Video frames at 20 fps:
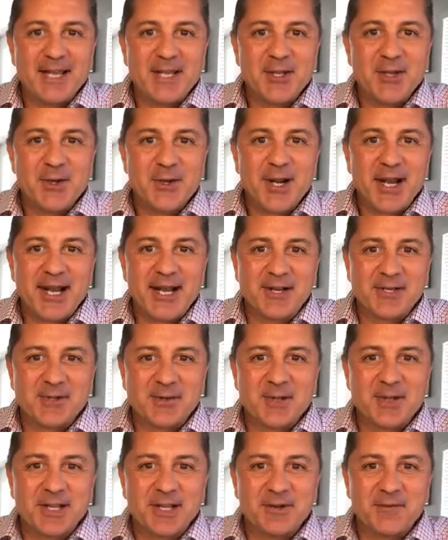your house
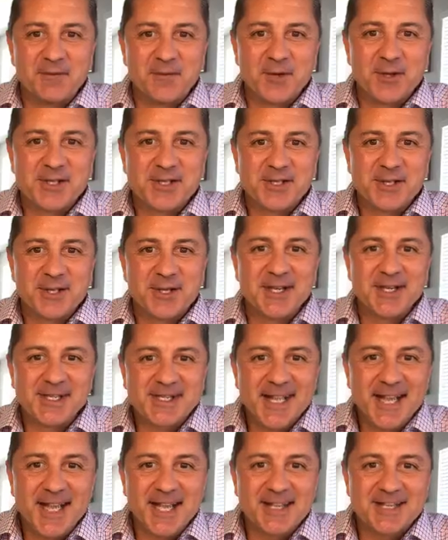within the first 30
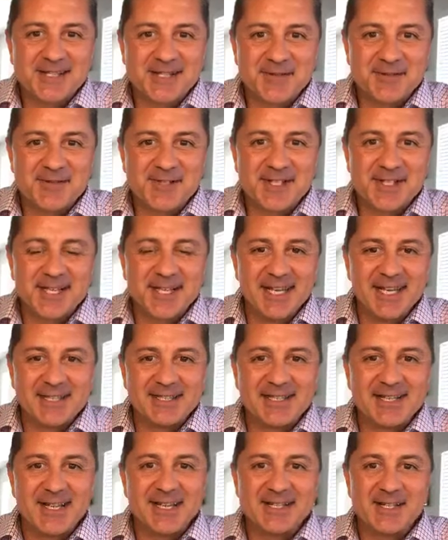seconds of seeing
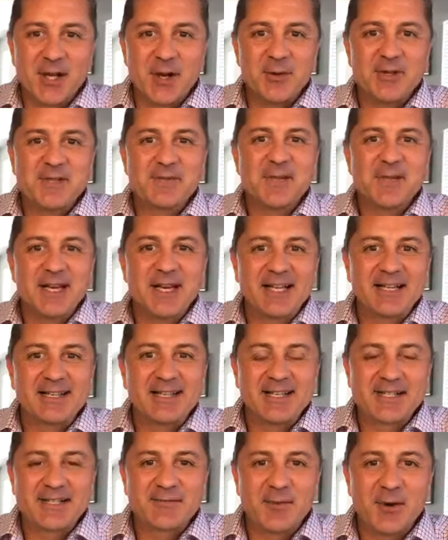it. It's always been like this.